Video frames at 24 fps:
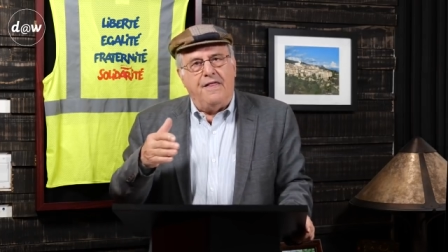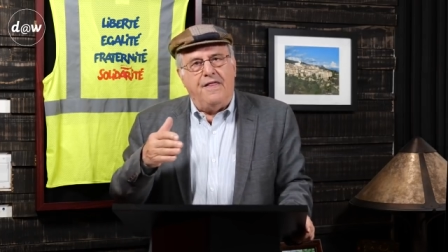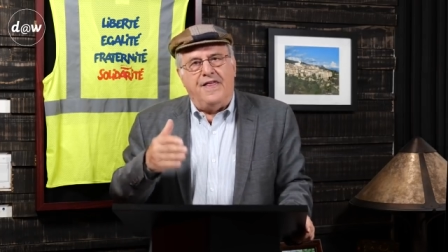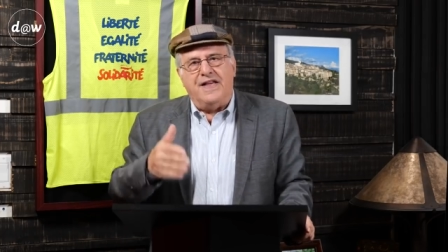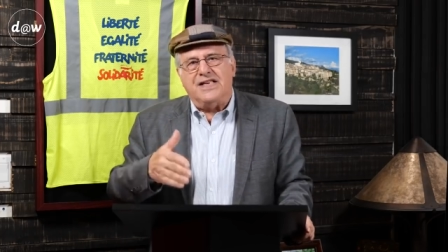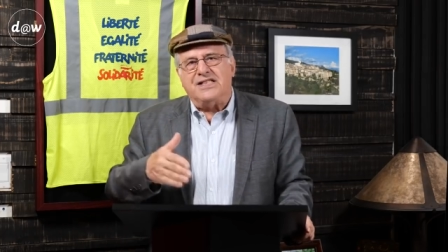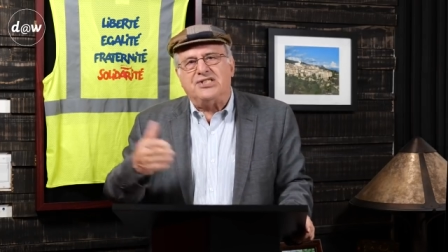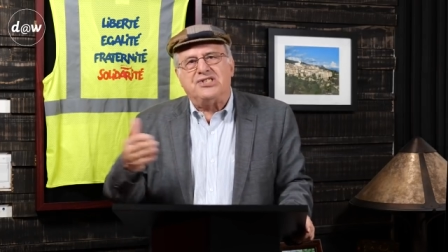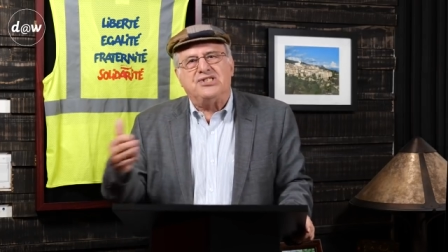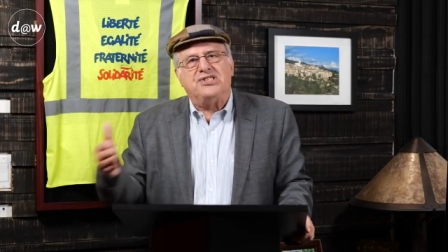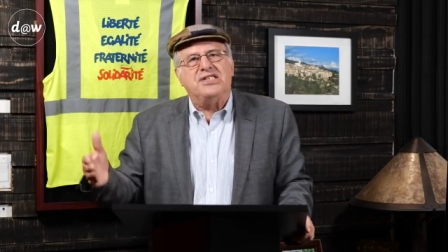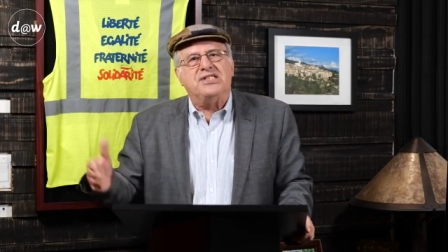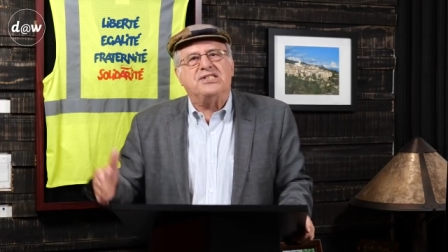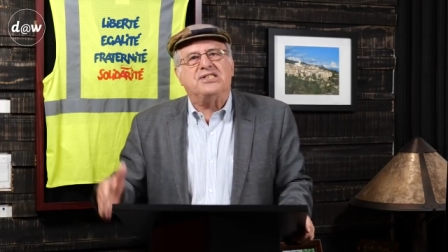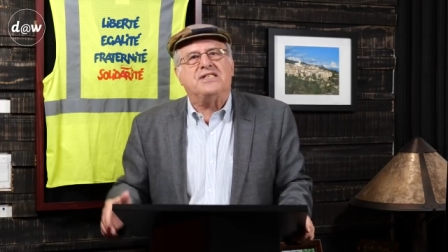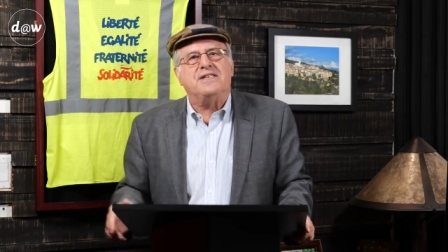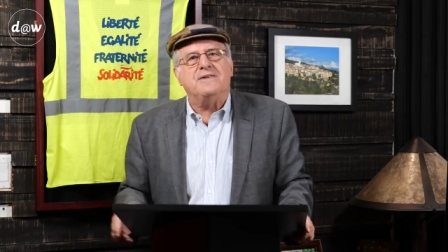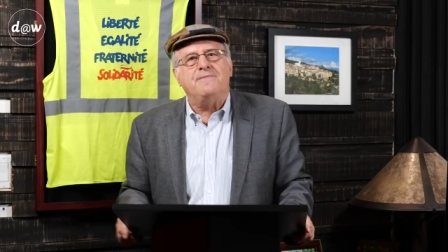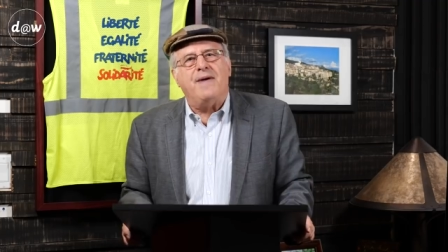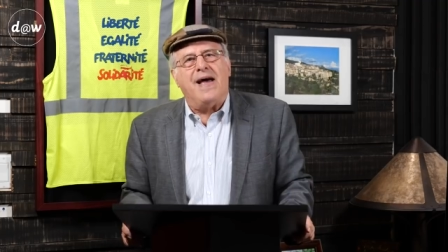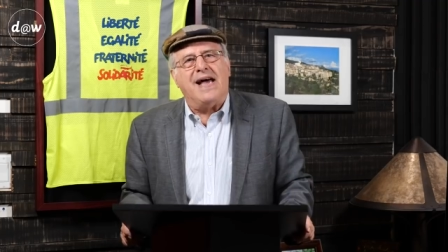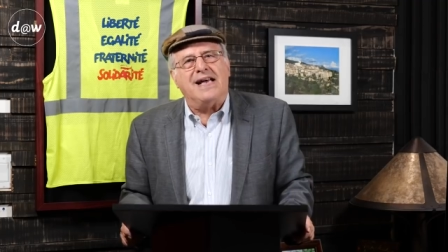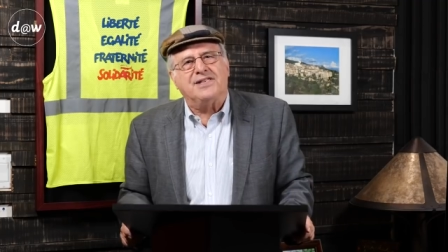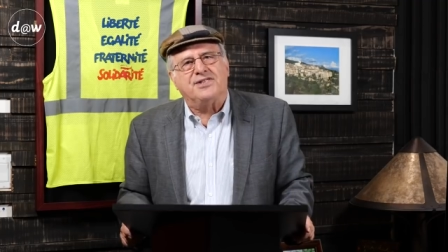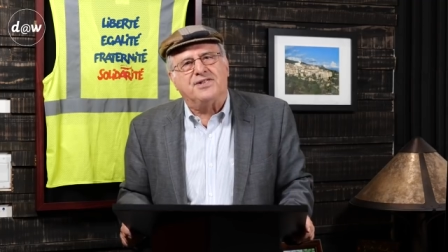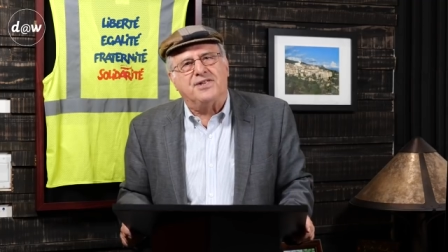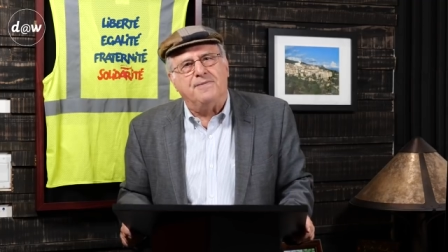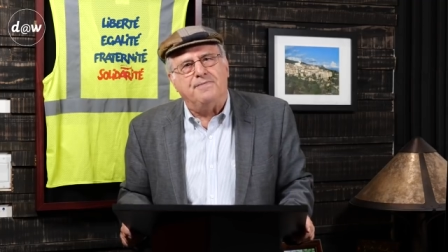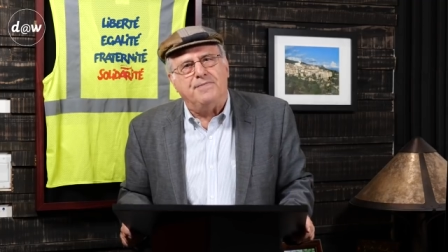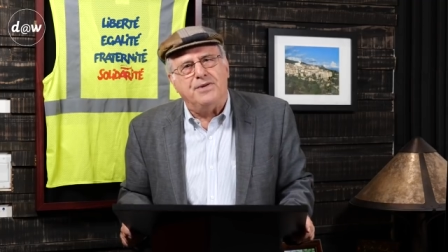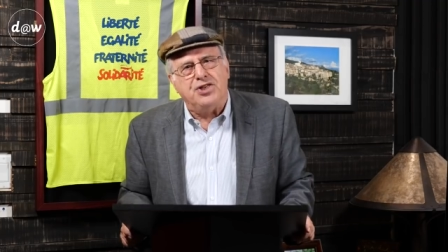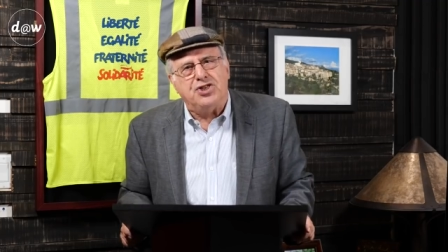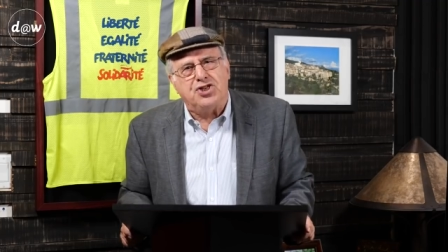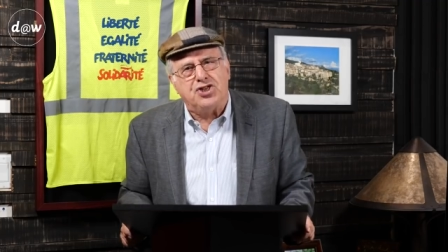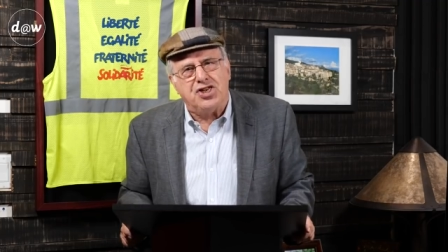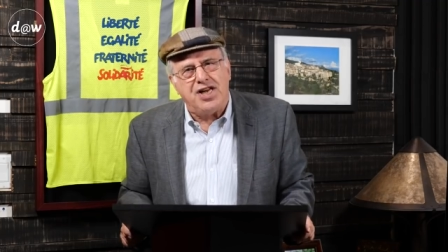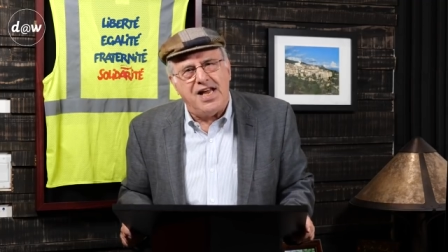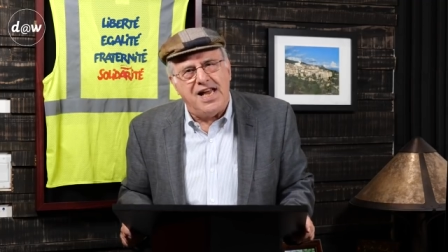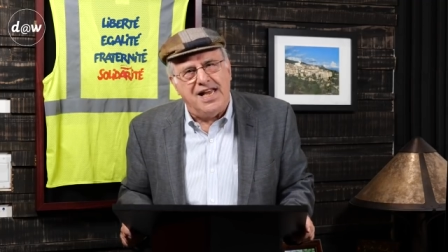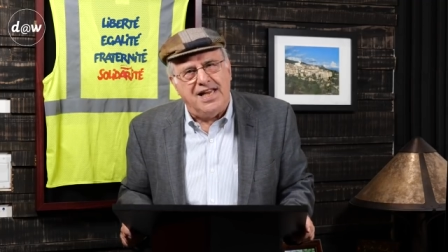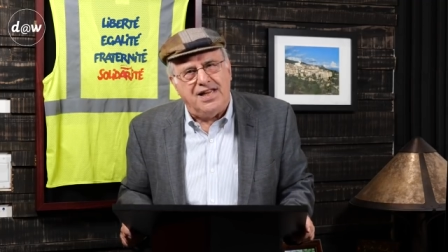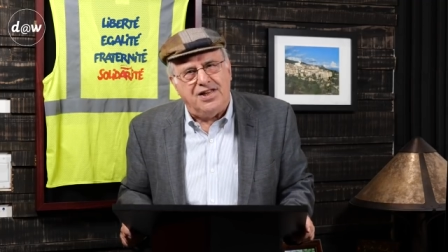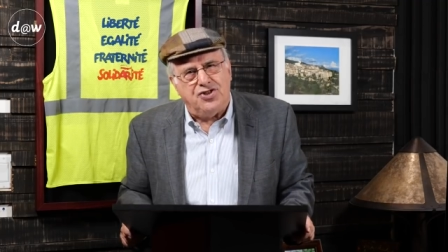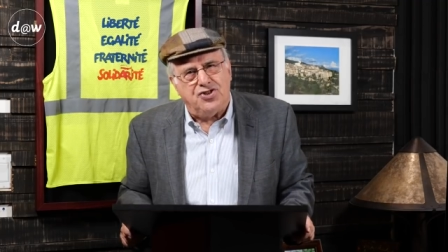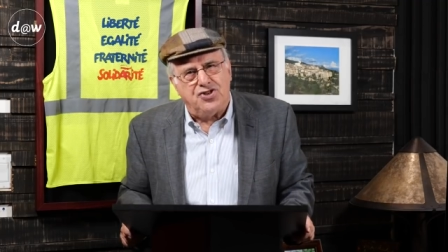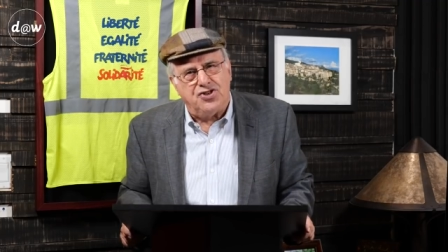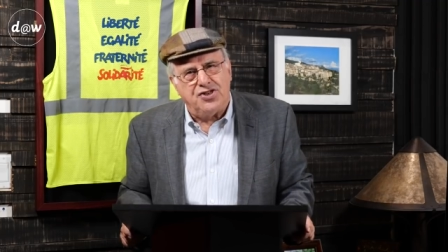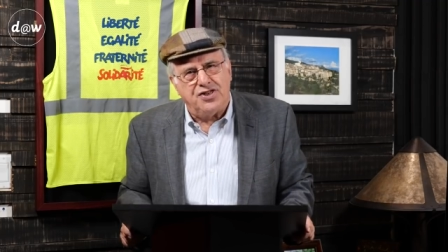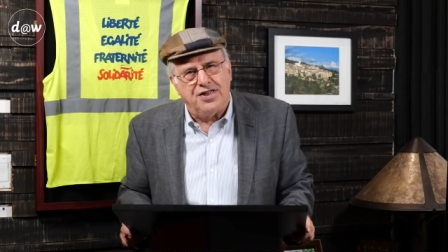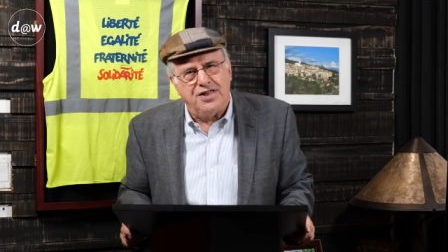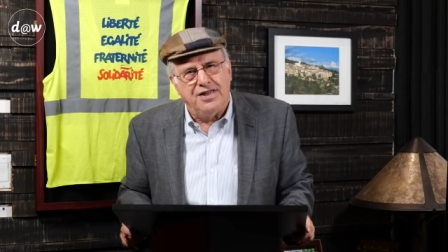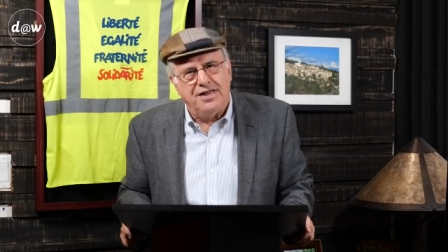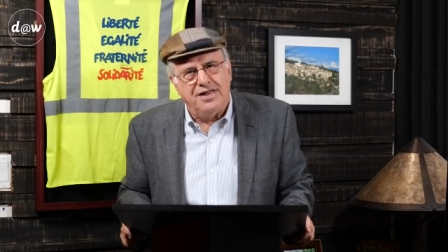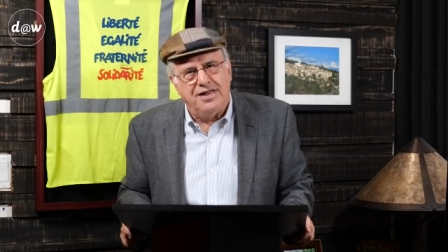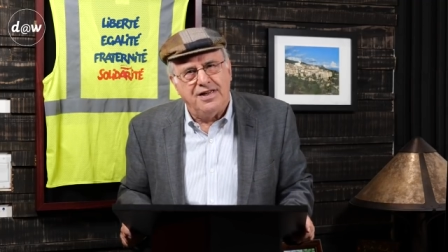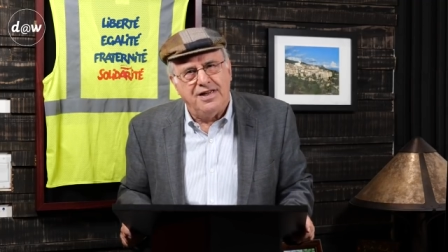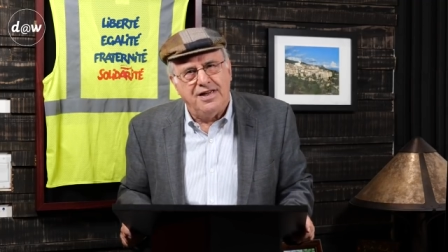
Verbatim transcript: This system has to be changed